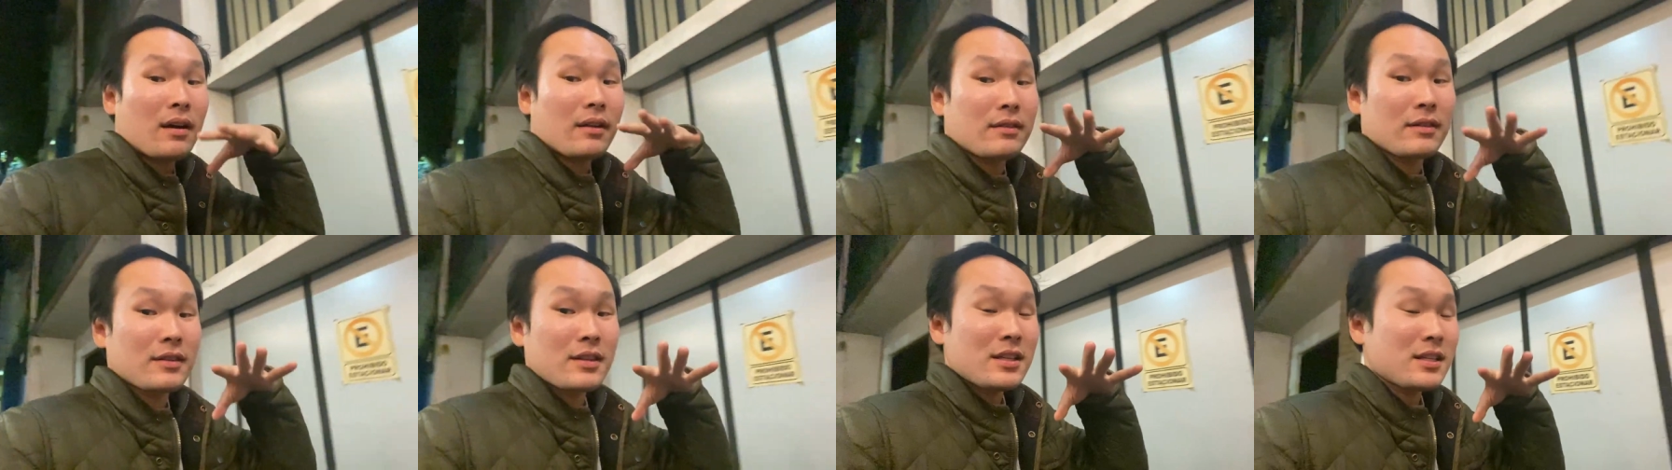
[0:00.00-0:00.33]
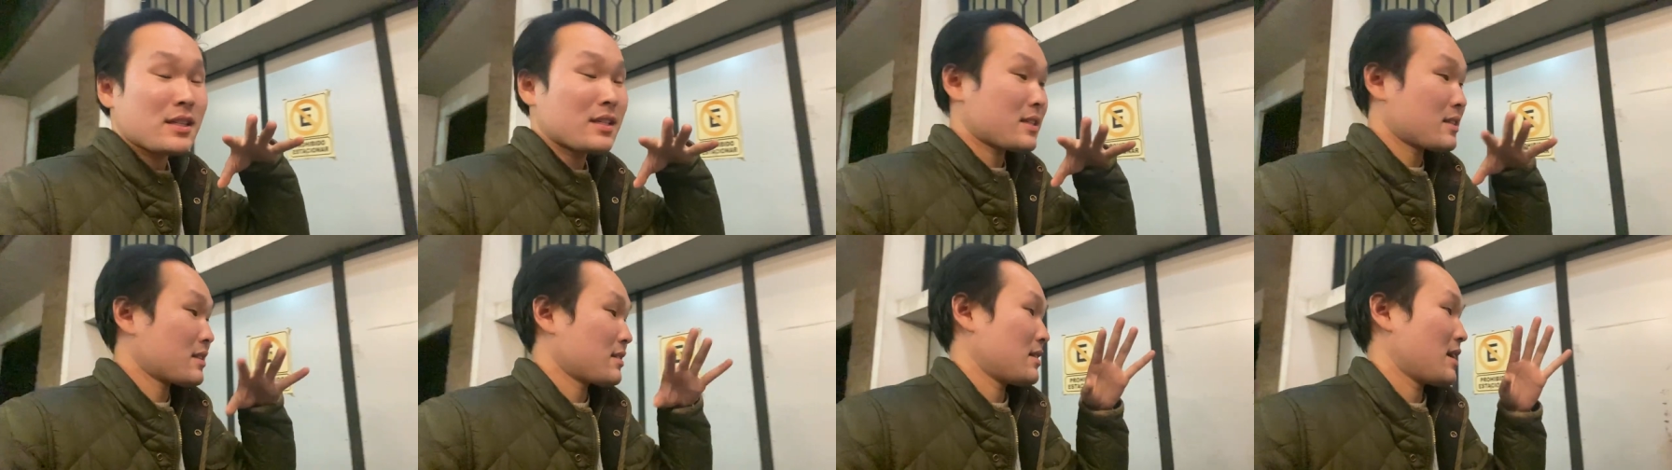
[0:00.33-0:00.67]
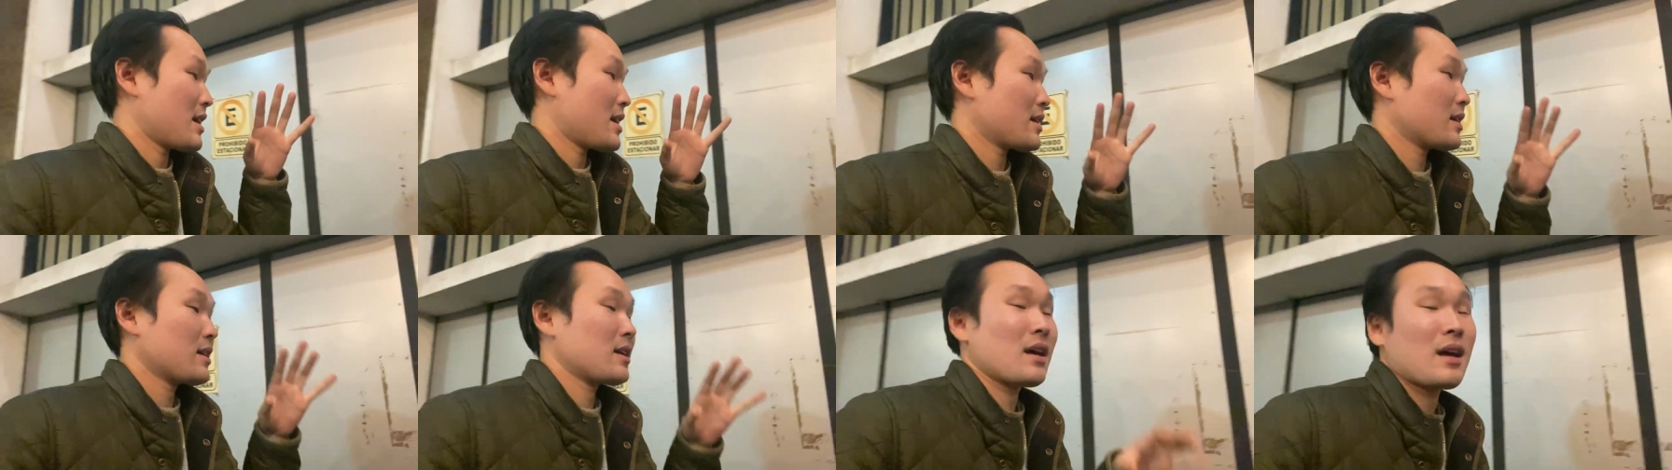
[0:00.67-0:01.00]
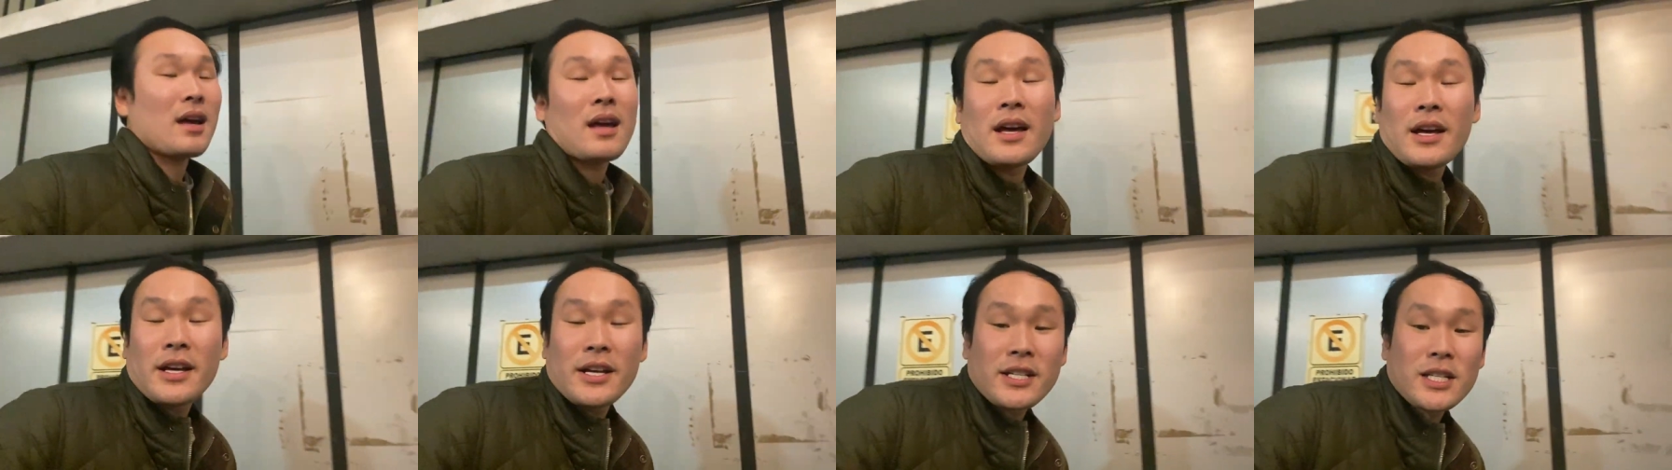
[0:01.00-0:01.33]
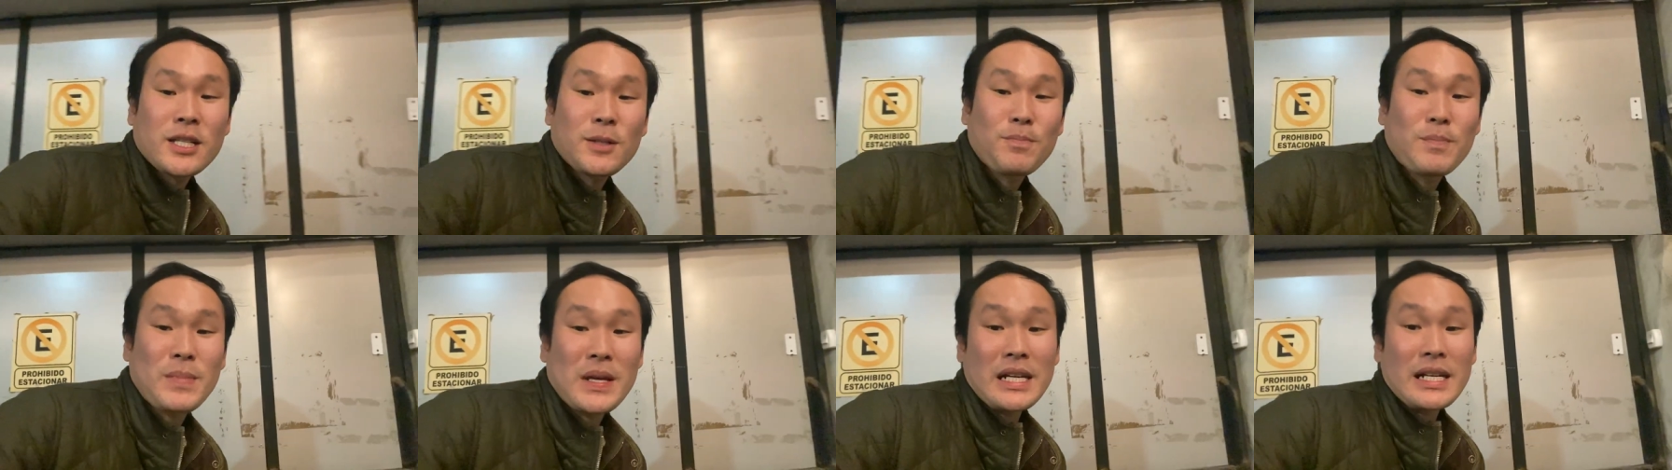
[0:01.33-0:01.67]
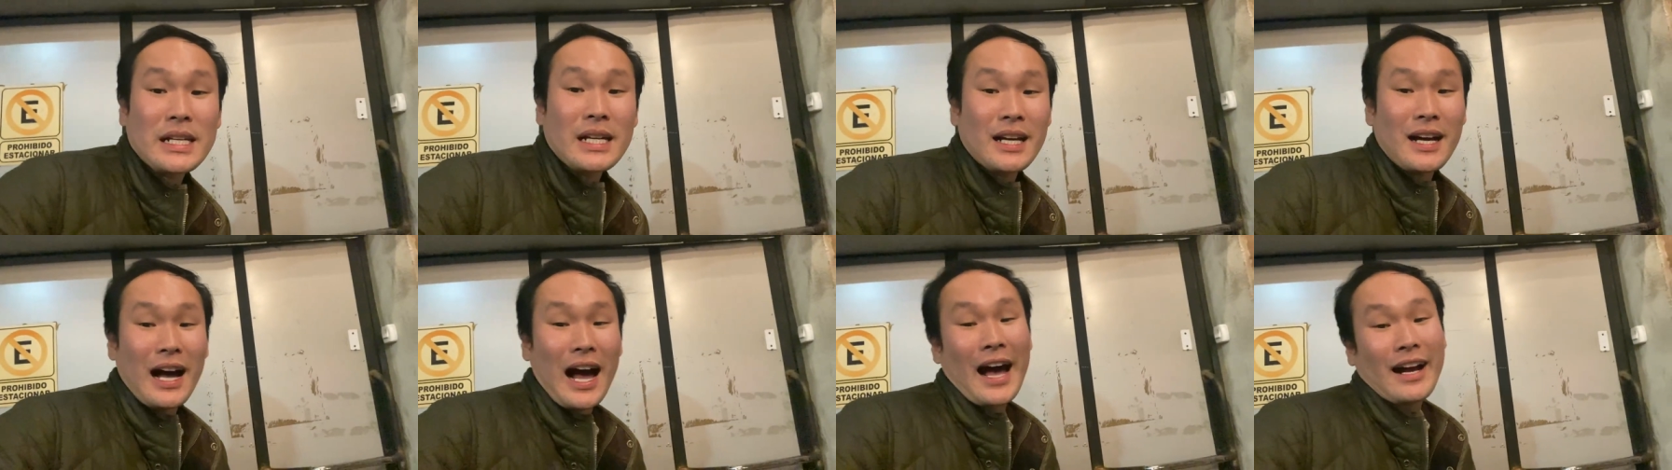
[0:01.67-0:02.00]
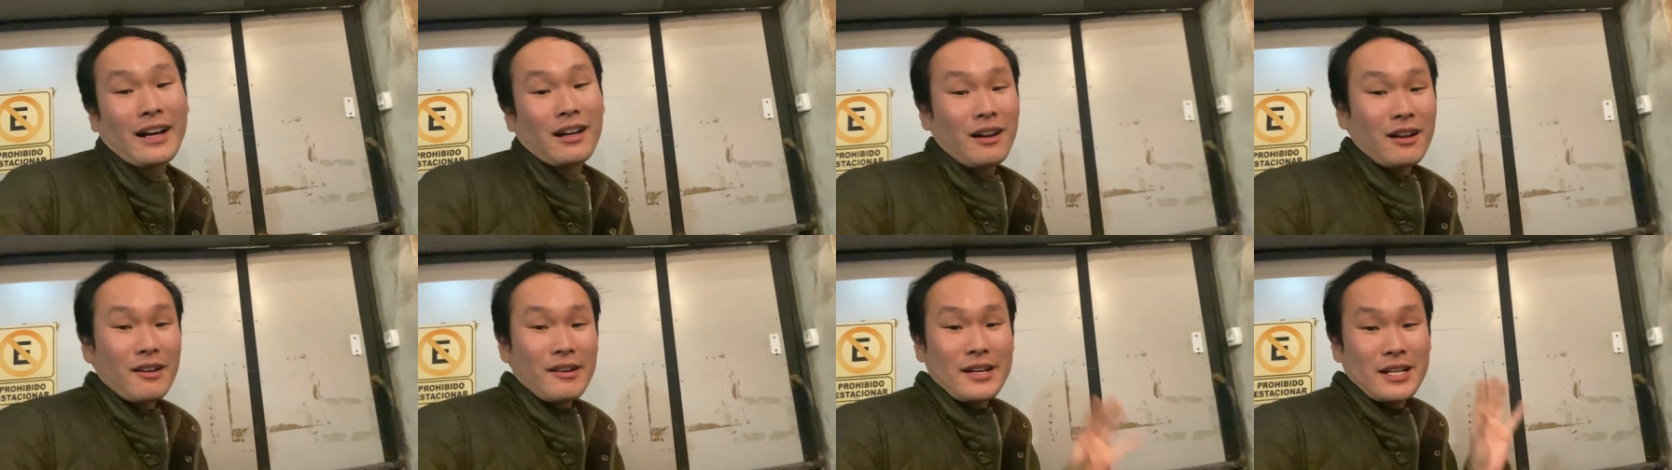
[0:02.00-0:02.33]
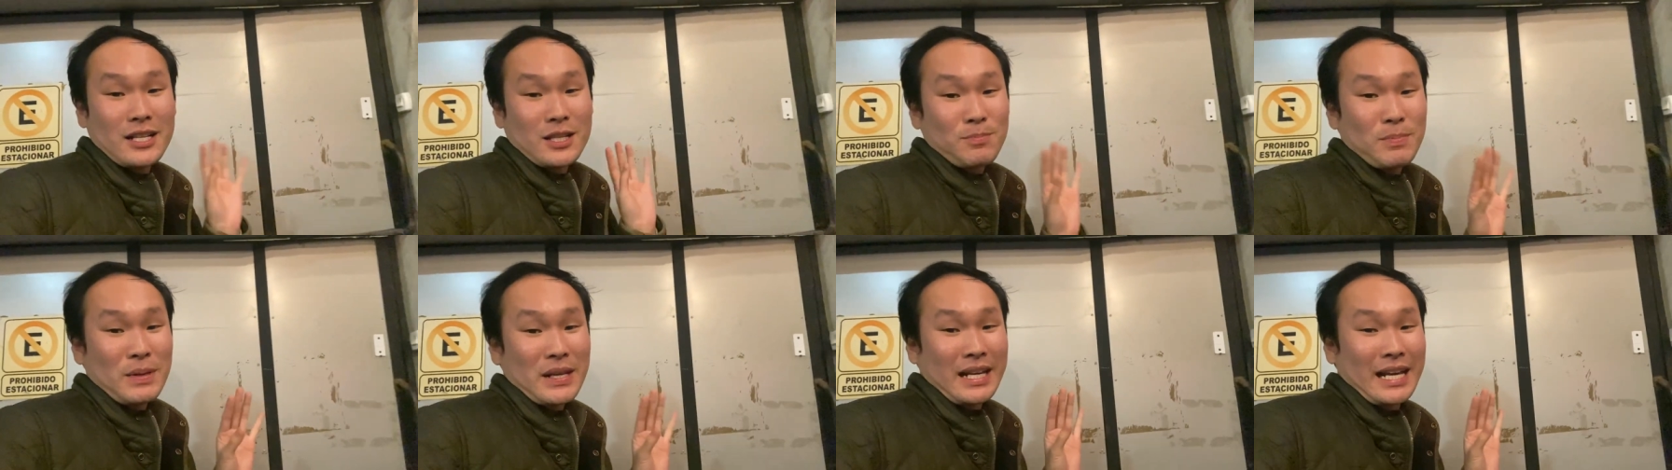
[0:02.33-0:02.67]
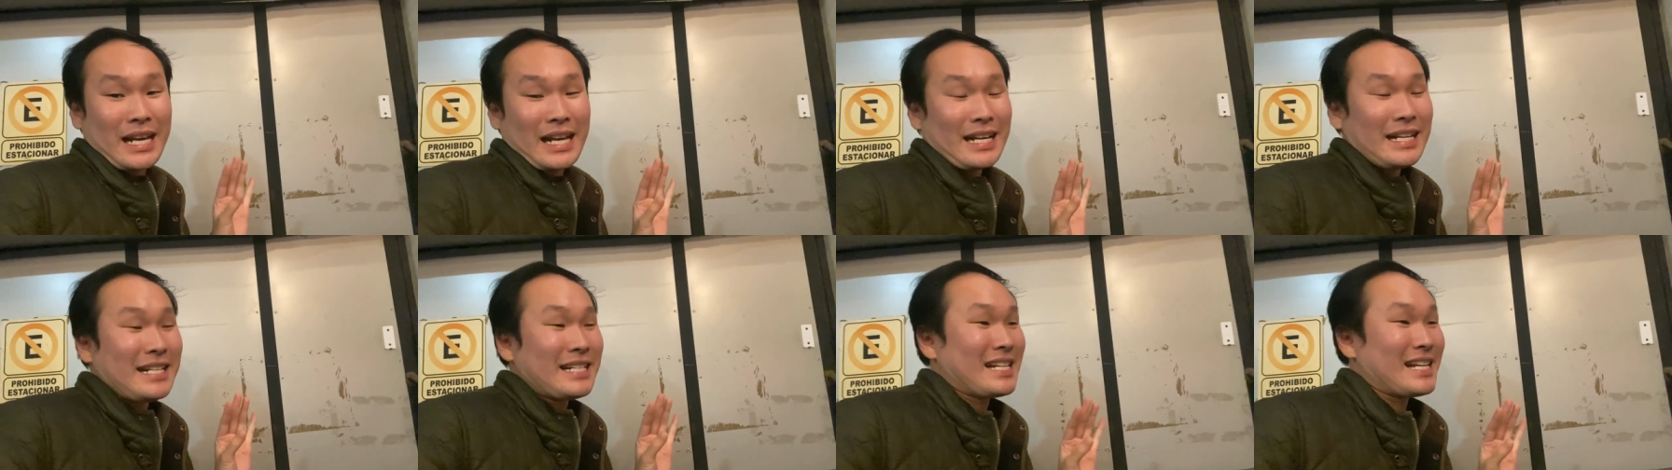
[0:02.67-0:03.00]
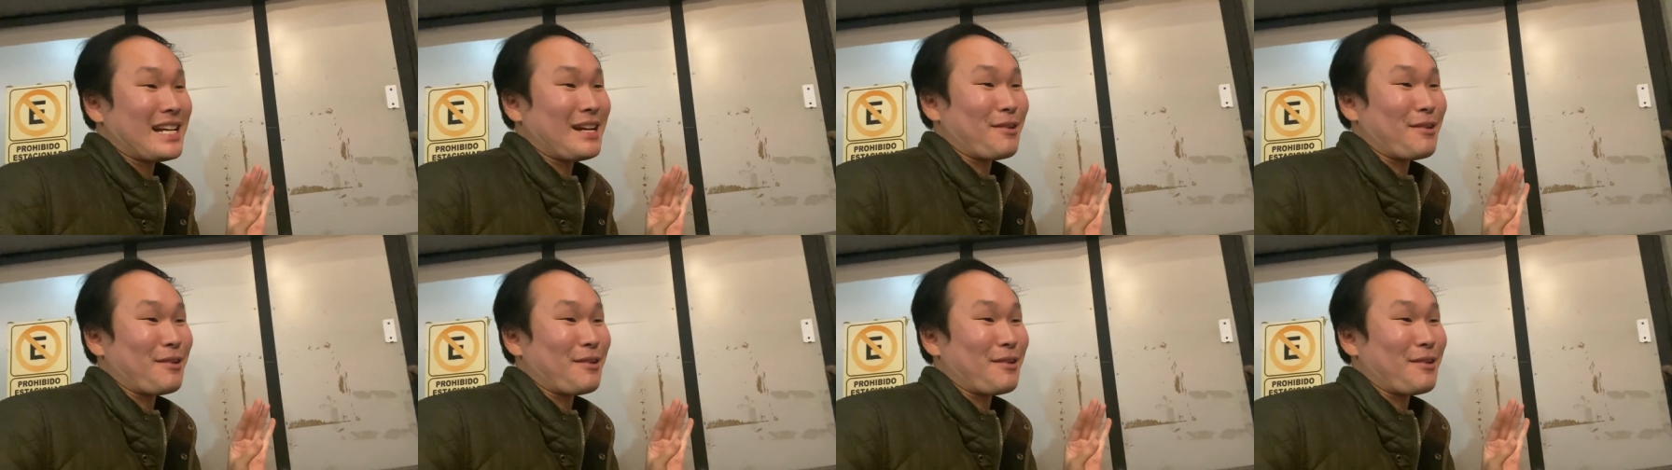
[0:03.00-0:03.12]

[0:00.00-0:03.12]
this like speak I call it a speakeasy